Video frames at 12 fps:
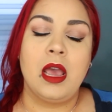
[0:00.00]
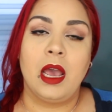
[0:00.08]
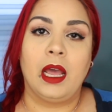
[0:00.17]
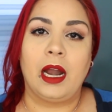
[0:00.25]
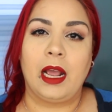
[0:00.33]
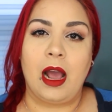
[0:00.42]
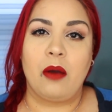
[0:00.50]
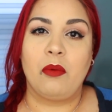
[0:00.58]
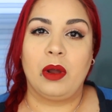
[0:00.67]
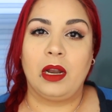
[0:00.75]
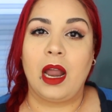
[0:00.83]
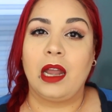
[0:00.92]
And I got
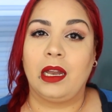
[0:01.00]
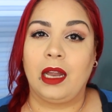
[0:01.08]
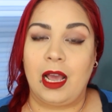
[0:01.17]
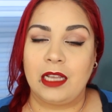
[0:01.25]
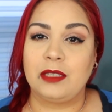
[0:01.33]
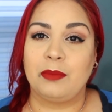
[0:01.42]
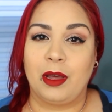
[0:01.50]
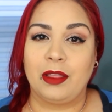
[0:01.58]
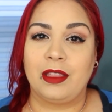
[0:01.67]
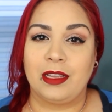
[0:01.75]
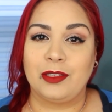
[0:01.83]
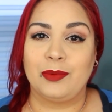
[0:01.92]
one last
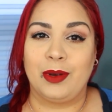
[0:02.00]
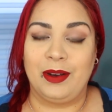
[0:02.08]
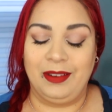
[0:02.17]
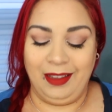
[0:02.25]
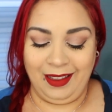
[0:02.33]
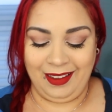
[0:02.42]
month as well.